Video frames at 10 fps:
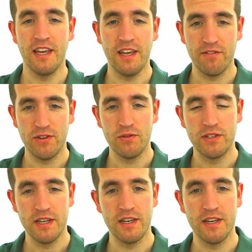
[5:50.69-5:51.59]
if you
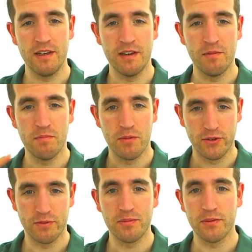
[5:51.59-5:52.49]
see it in
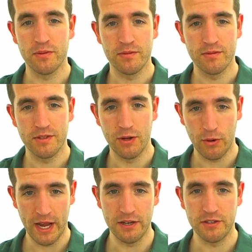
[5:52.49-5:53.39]
multiple
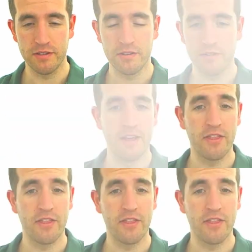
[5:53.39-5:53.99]
locations.